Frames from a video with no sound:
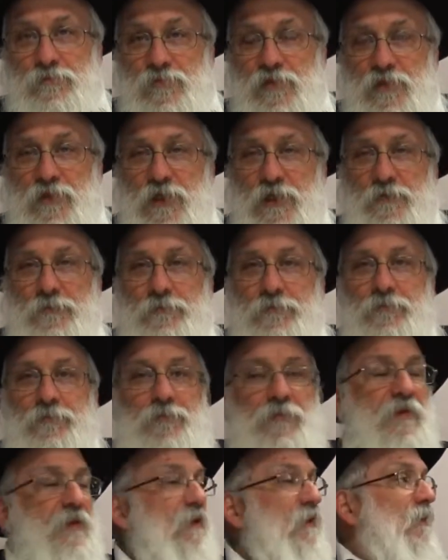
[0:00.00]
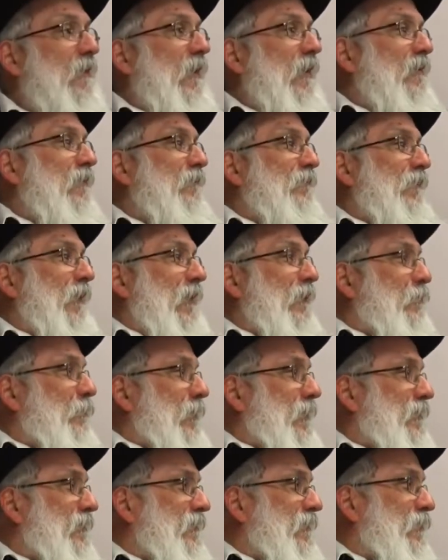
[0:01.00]
Okay? And the father
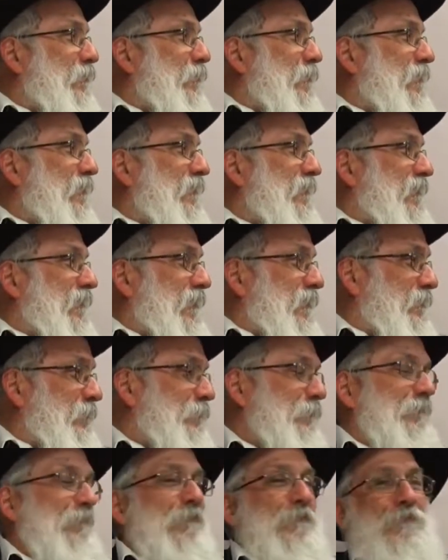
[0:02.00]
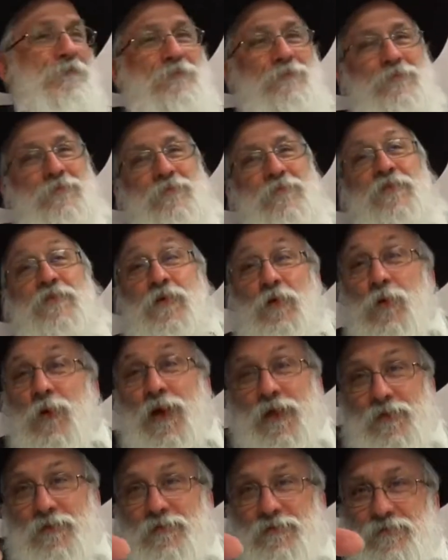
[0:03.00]
wanted to get rid of the kid. For a
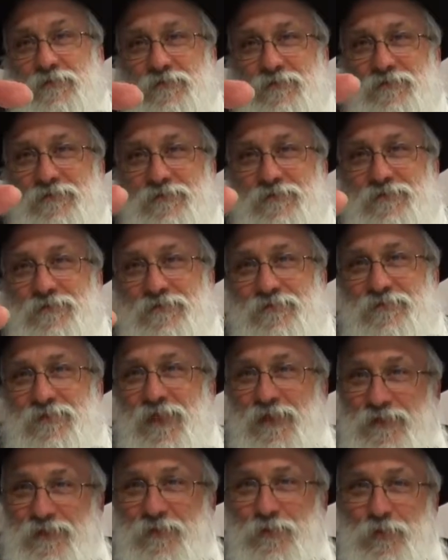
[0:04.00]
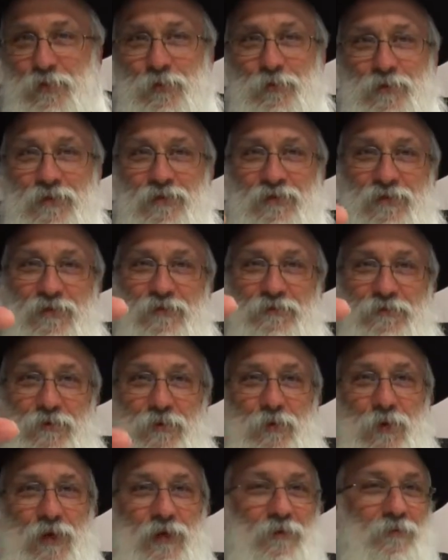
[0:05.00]
while. Not permanently, for a
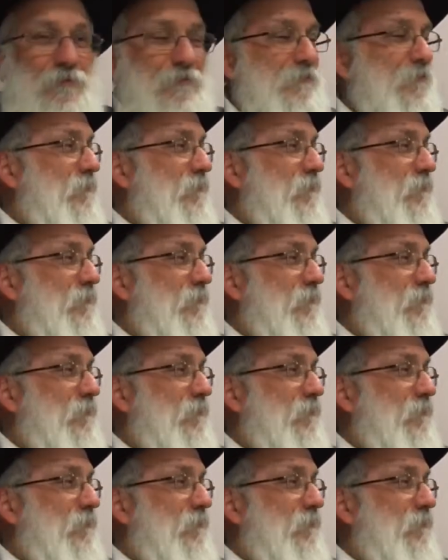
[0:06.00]
while.